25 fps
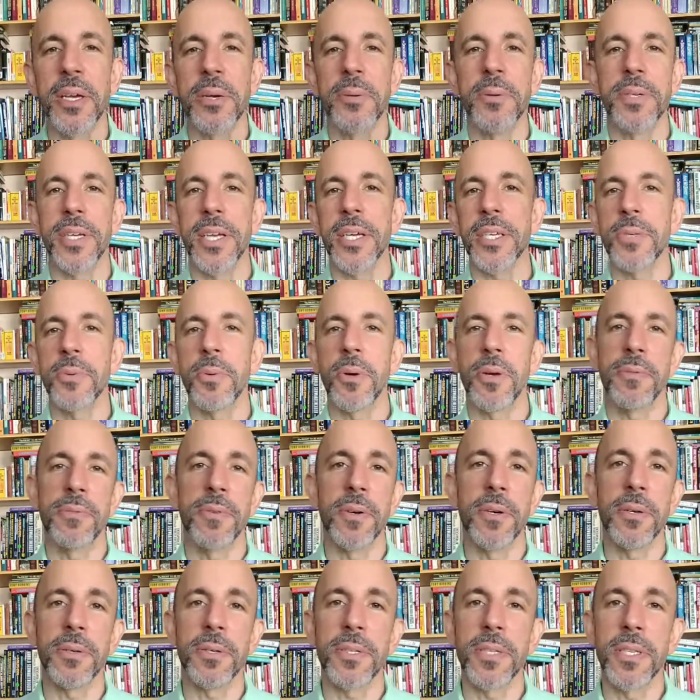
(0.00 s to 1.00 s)
Well, guess what,
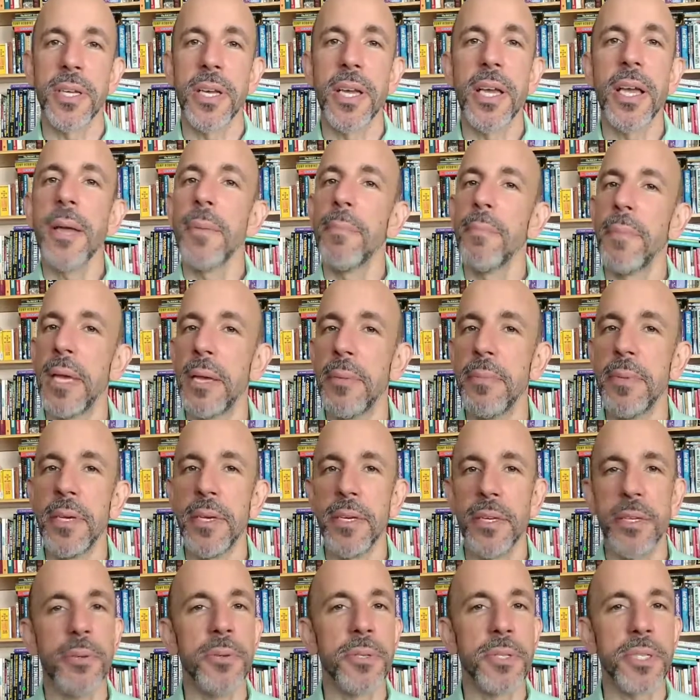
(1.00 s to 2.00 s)
folks? Maybe
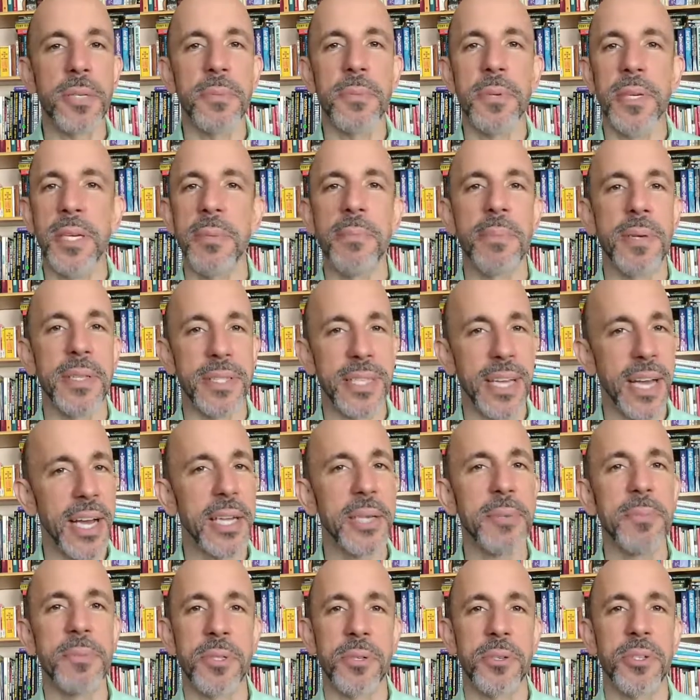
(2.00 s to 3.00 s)
it used to be, but
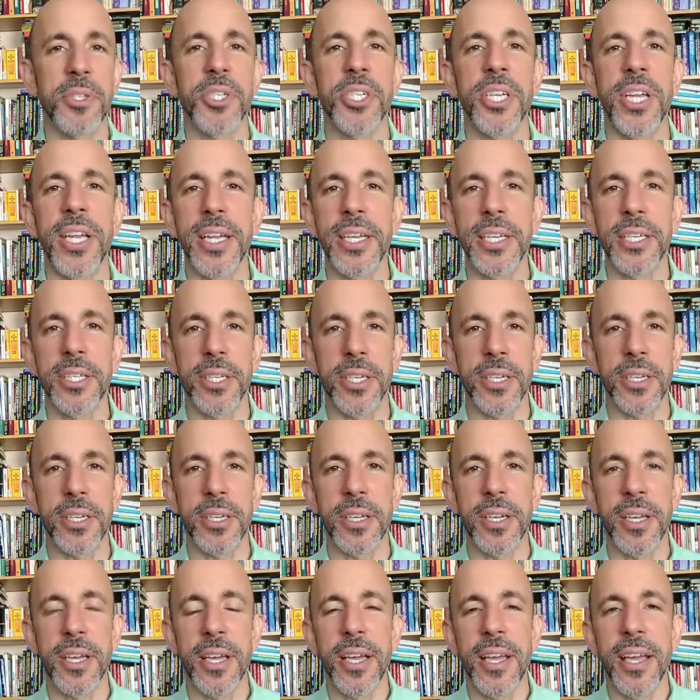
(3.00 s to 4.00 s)
times are changing.
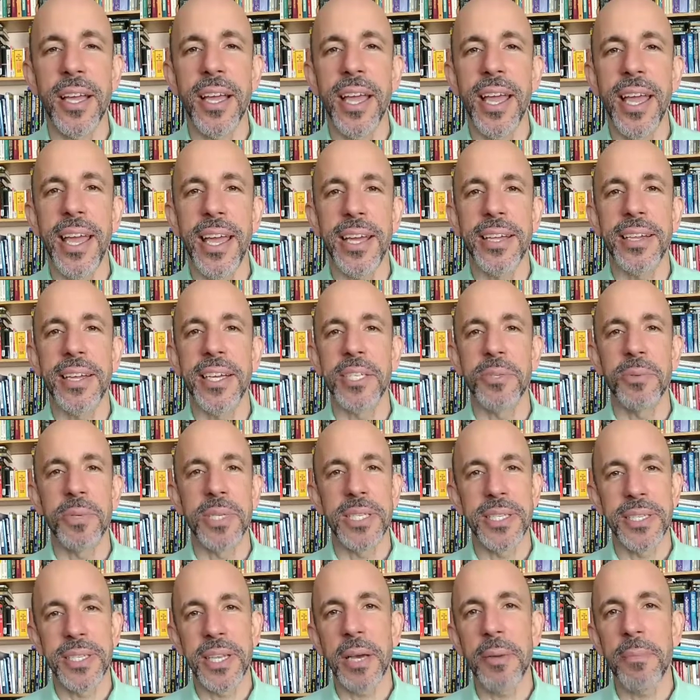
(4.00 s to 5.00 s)
And as we
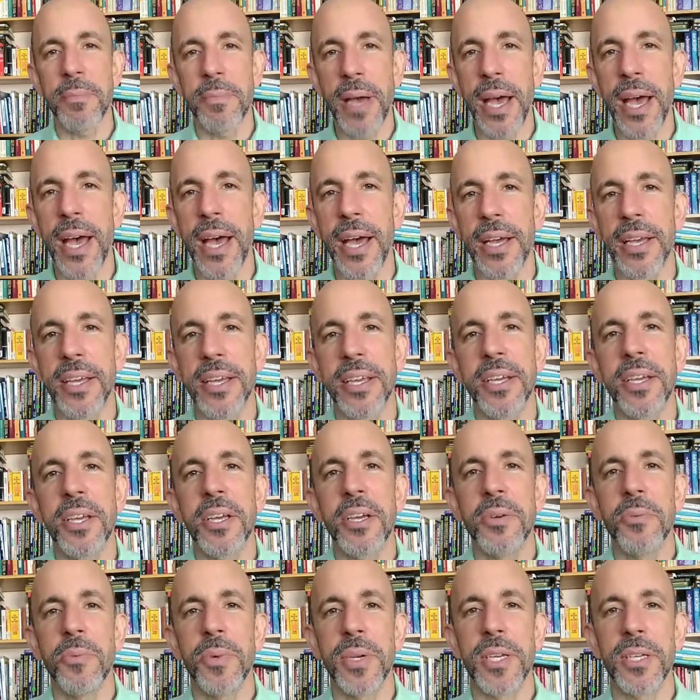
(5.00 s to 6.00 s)
step back,
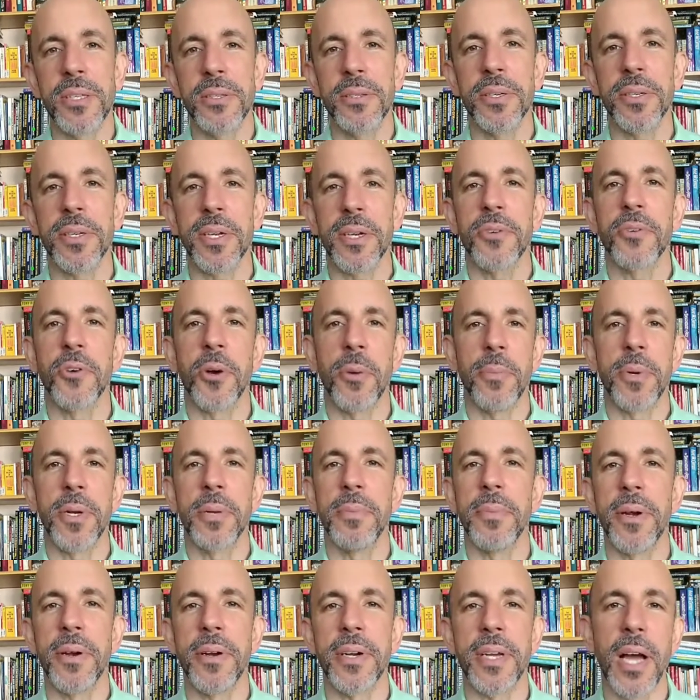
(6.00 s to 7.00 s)
we can look at corporate
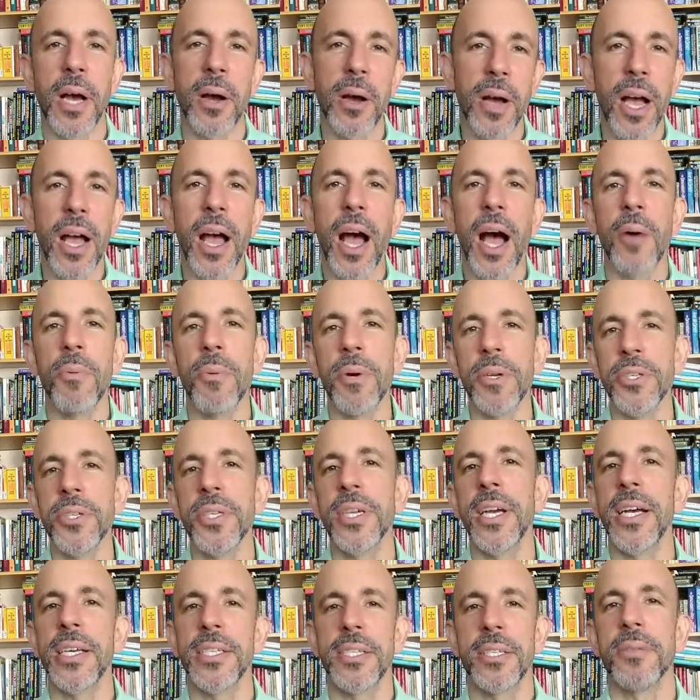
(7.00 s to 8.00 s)
America. I want you
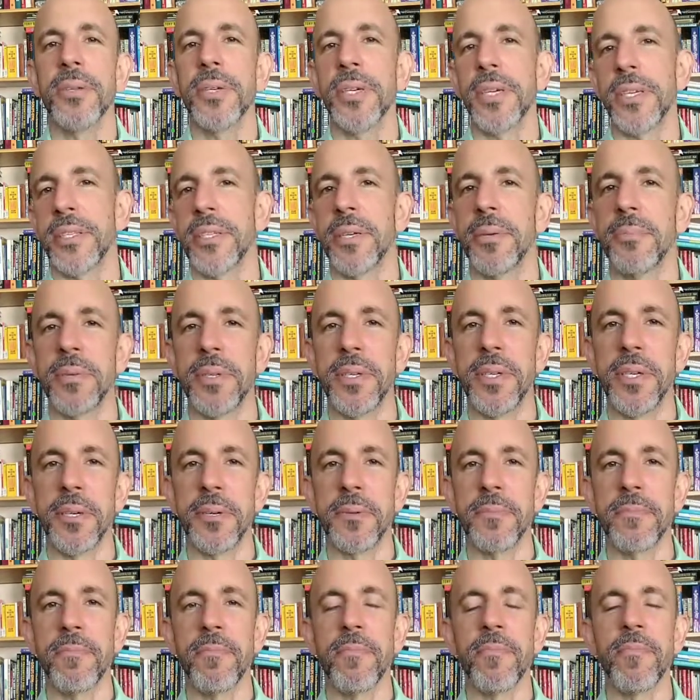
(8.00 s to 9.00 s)
guys to look at something
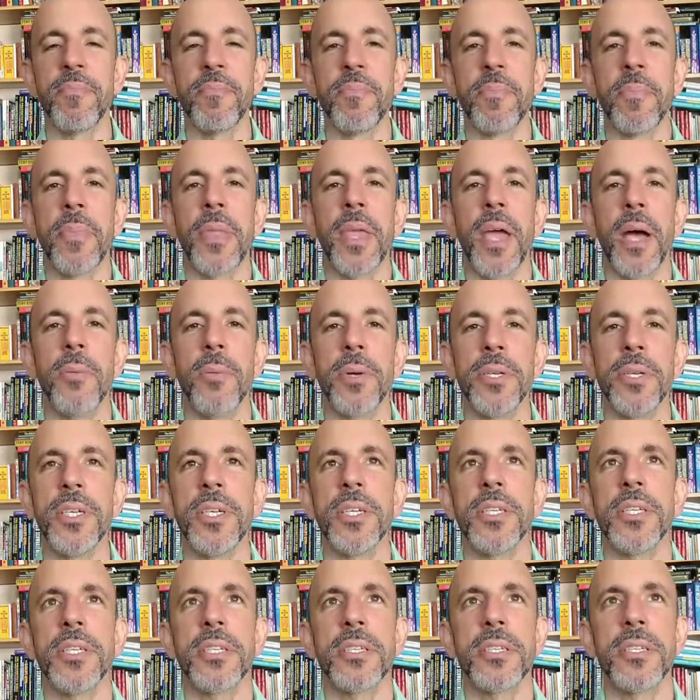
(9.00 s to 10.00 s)
here. I you
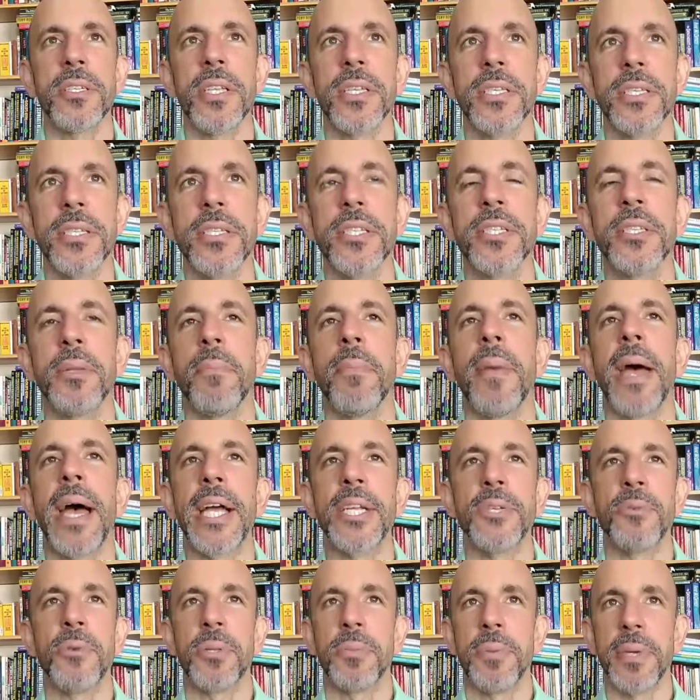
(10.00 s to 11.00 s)
to let's just
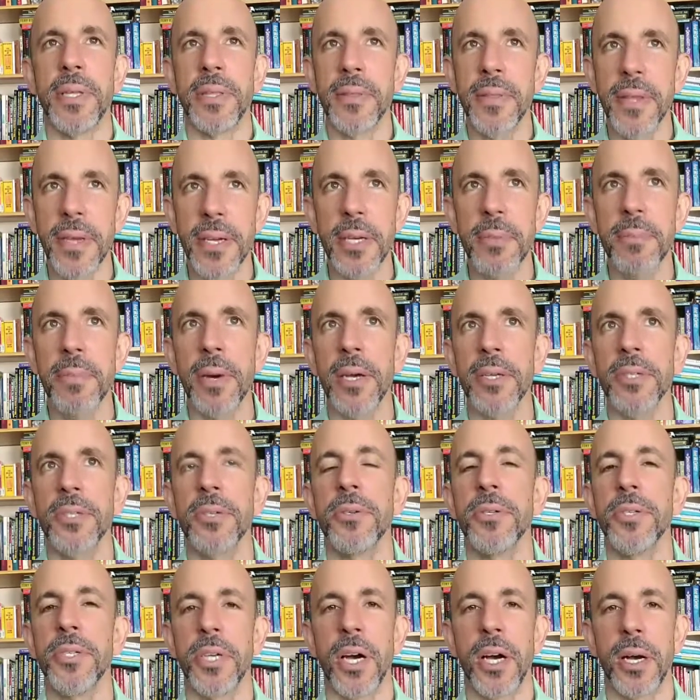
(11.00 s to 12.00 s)
imagine with me. Think about
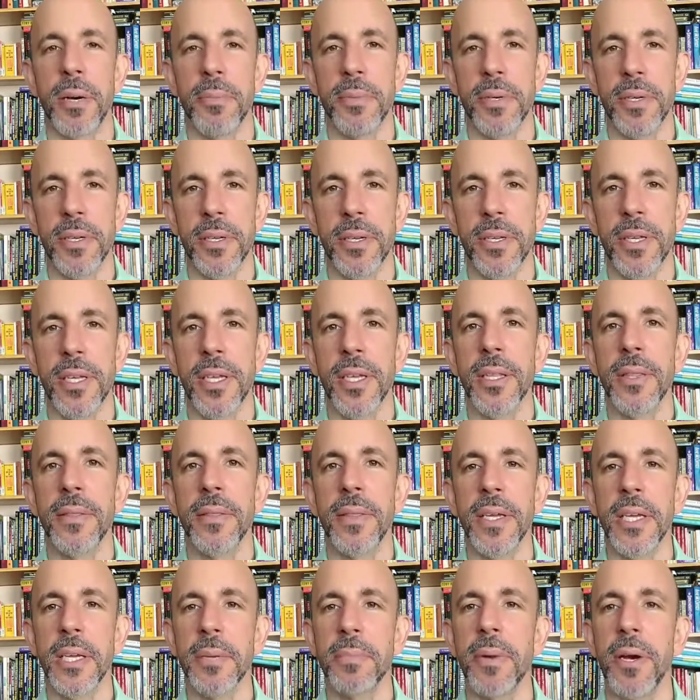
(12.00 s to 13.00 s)
your job.
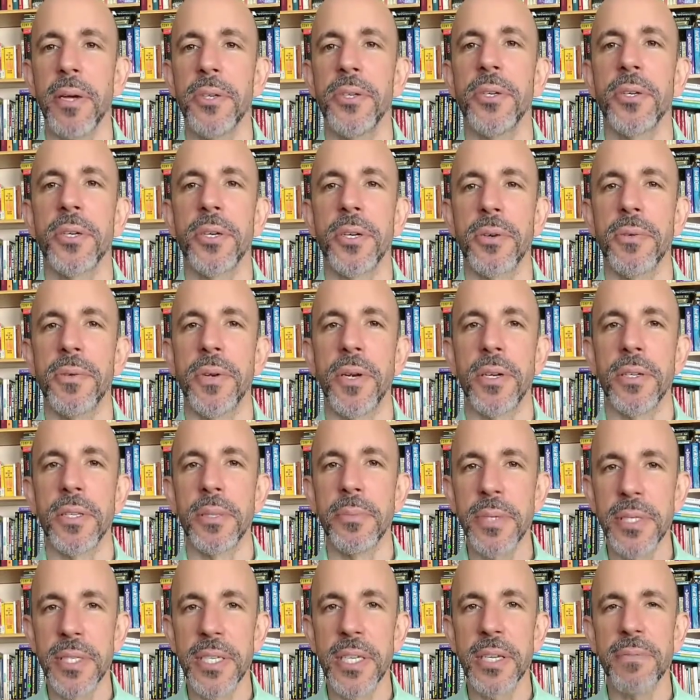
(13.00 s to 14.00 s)
Think about your career. Let
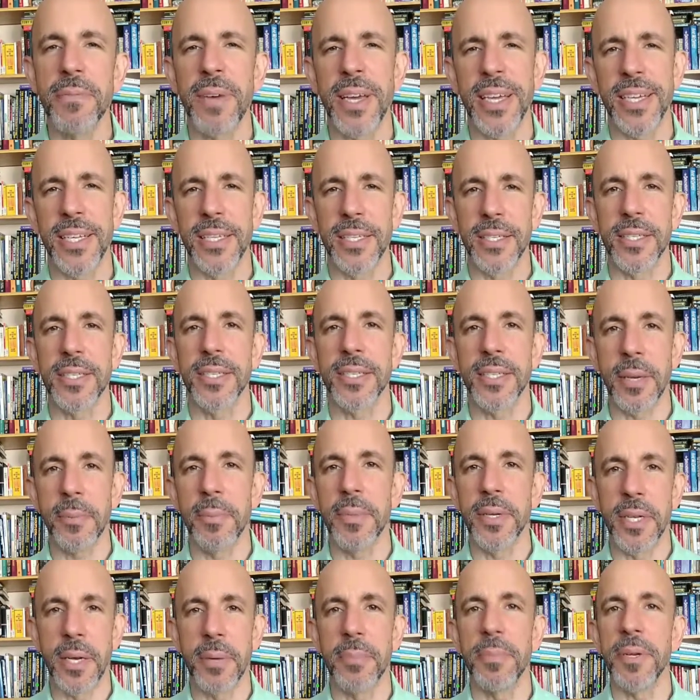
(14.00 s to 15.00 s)
me see if I can sum
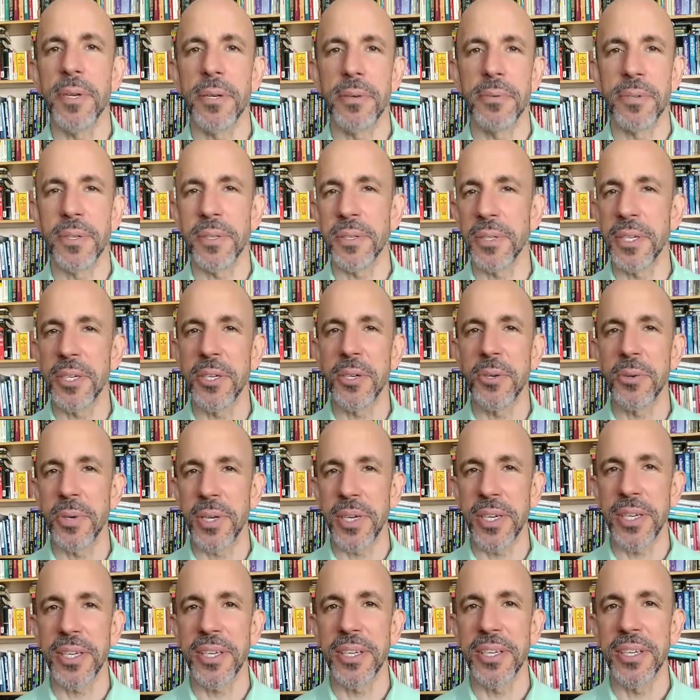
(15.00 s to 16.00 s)
it up here really
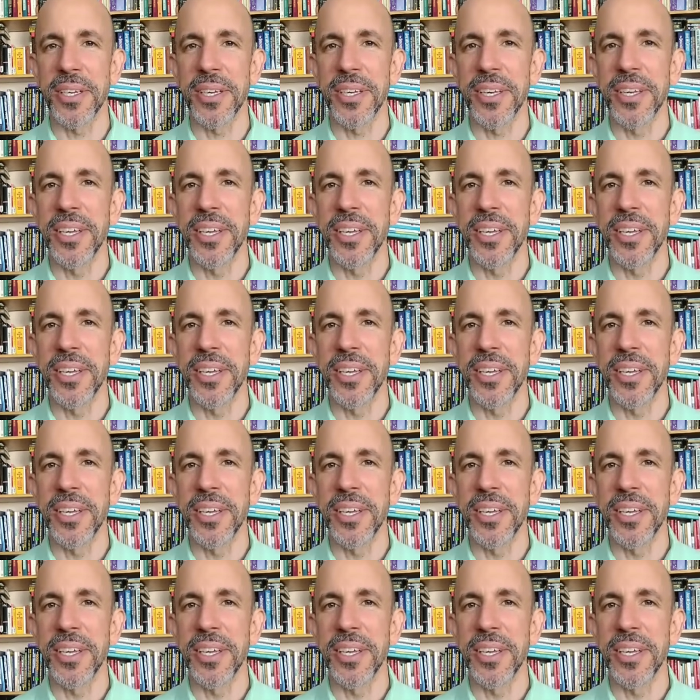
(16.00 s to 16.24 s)
quick.